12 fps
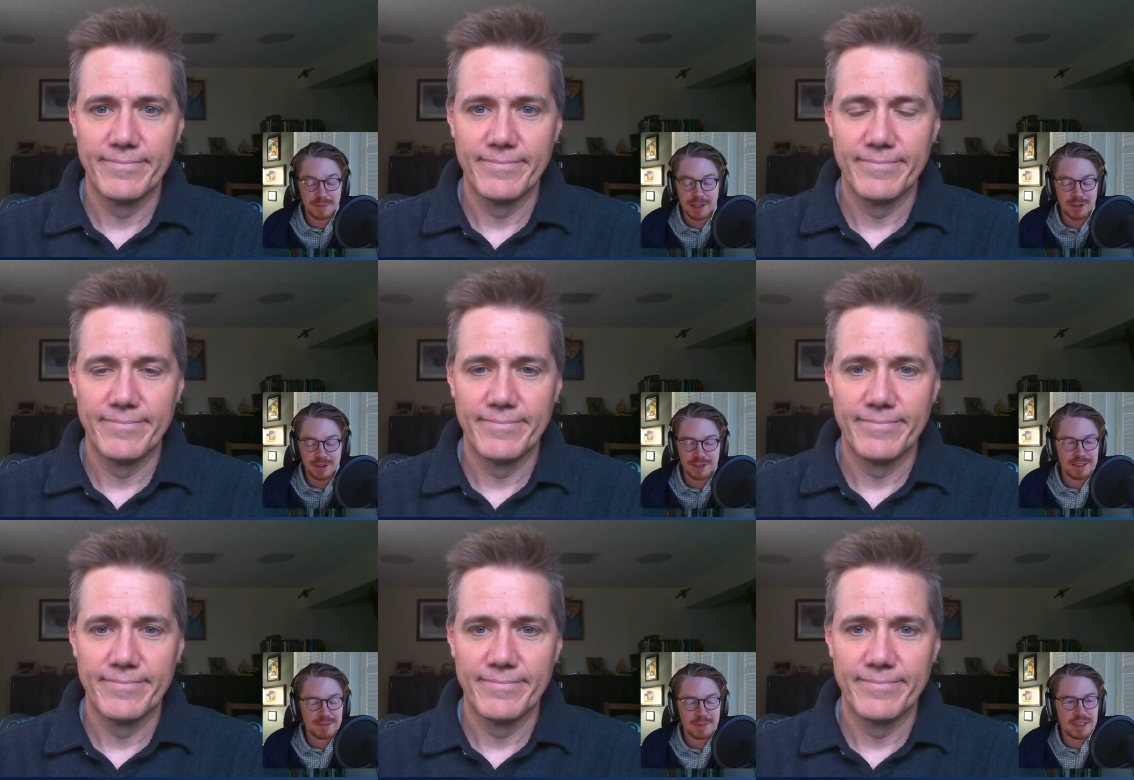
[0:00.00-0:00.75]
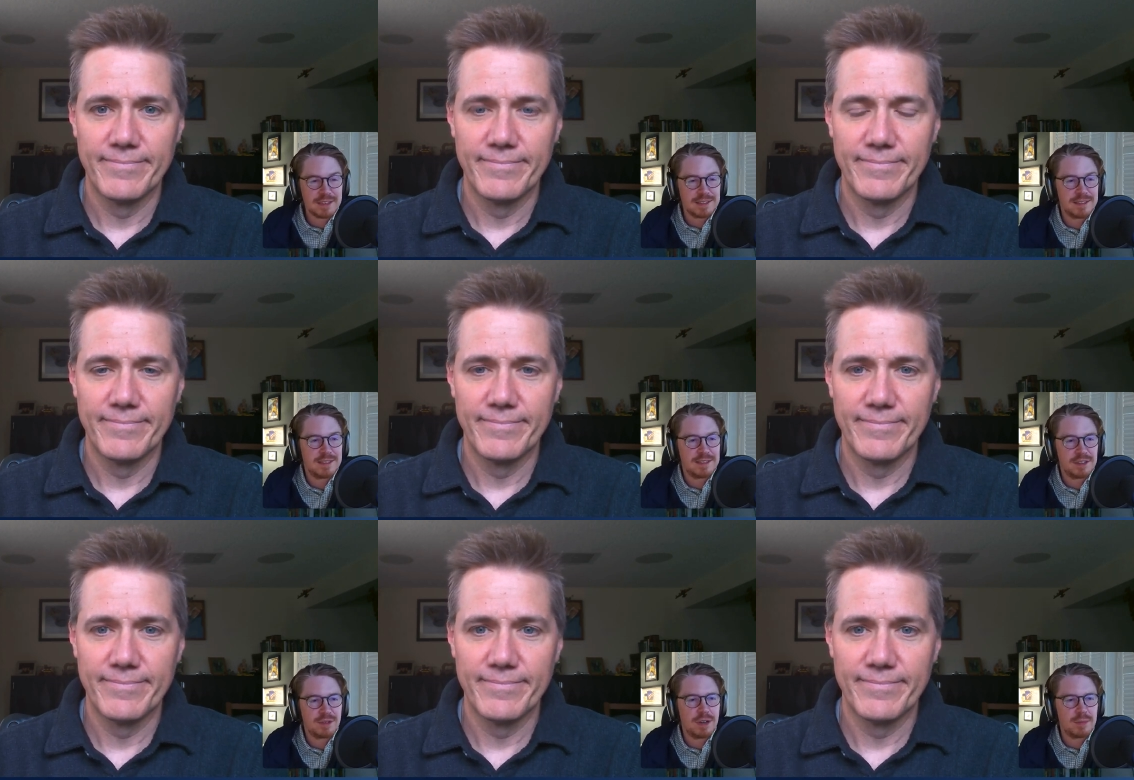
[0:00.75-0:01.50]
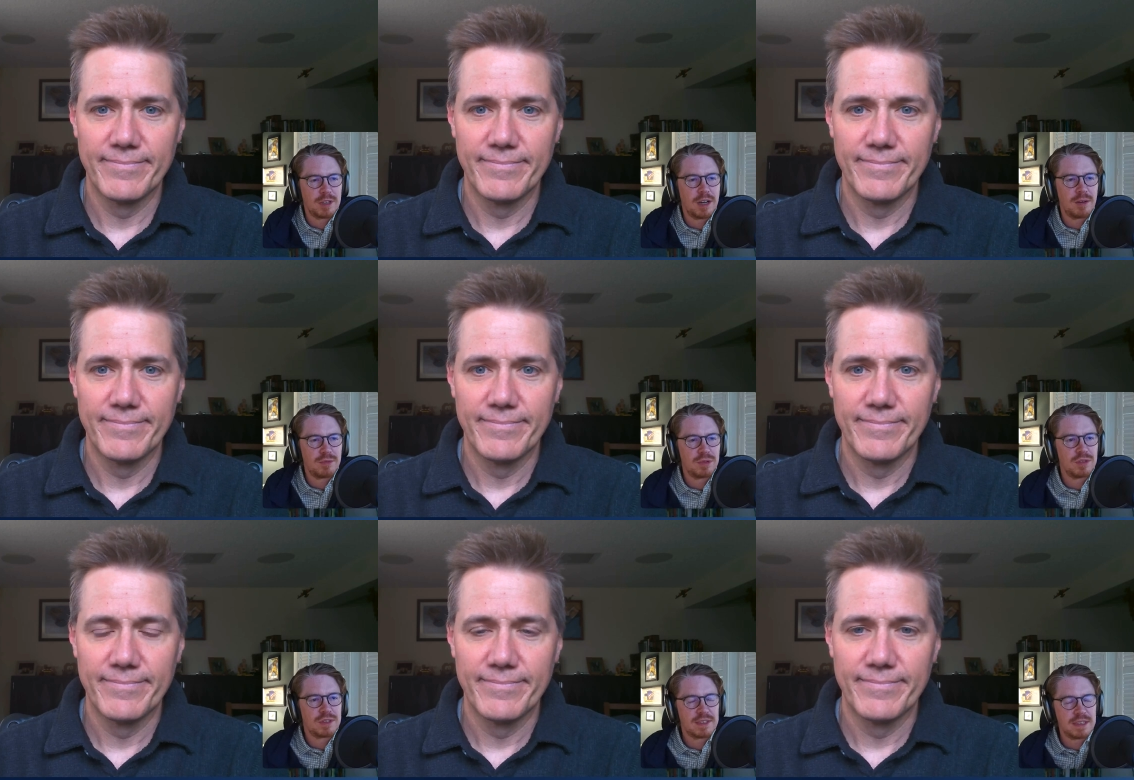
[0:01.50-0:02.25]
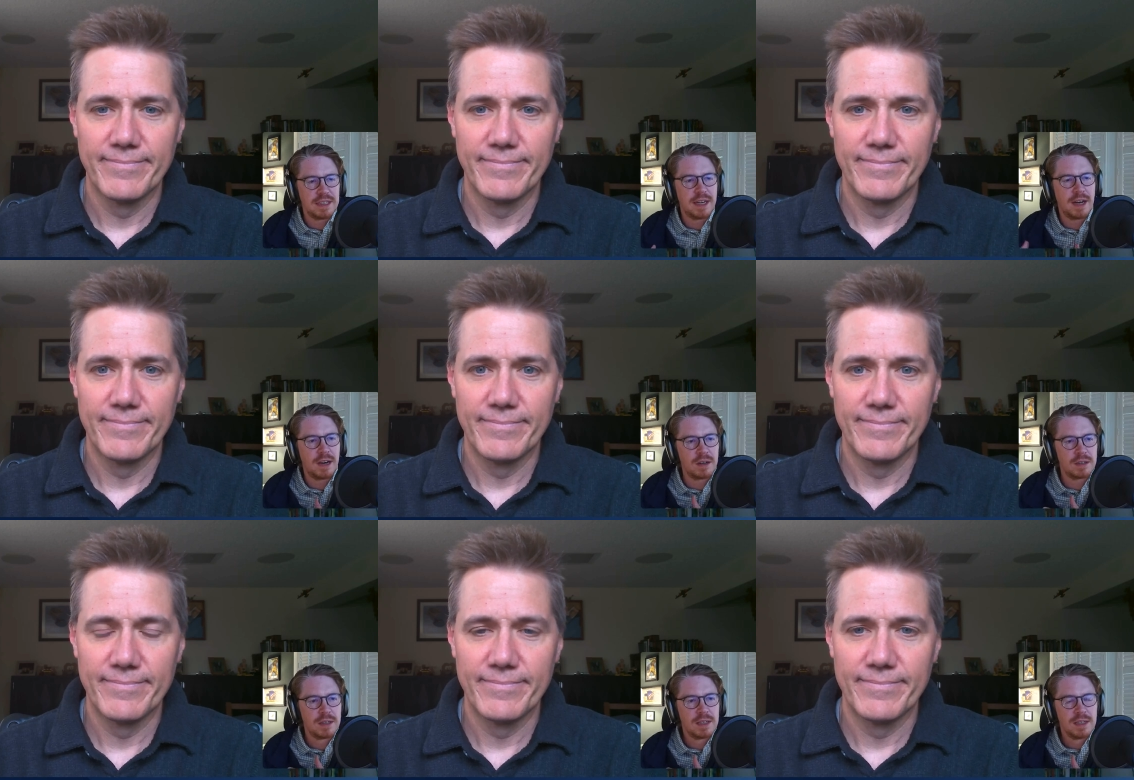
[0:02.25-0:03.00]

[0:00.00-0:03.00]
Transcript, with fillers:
Speaker 1: about learning, but it's it's incredibly helpful to see how